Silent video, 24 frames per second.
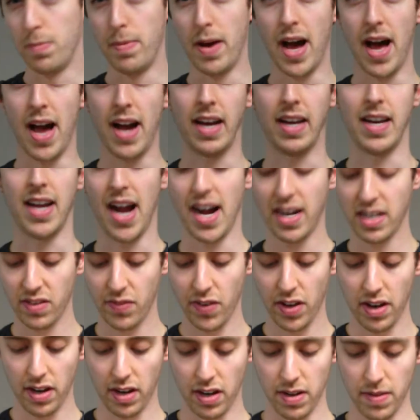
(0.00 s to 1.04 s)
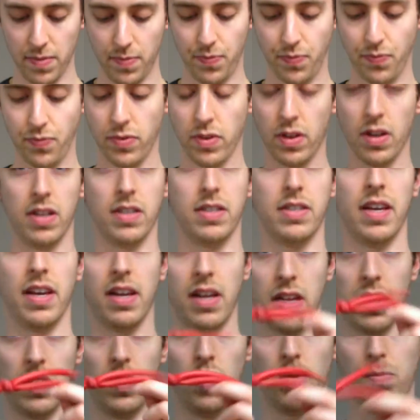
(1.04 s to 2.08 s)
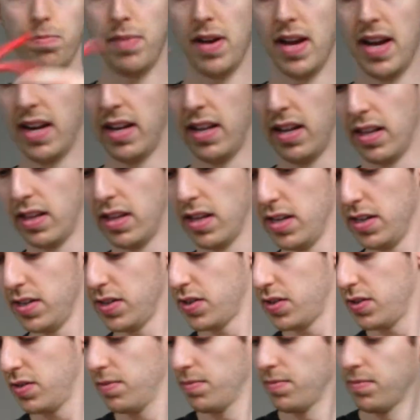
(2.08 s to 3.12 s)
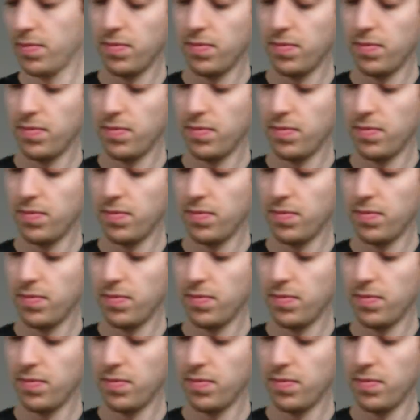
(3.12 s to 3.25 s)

back and activating it, is taking a loop band like this,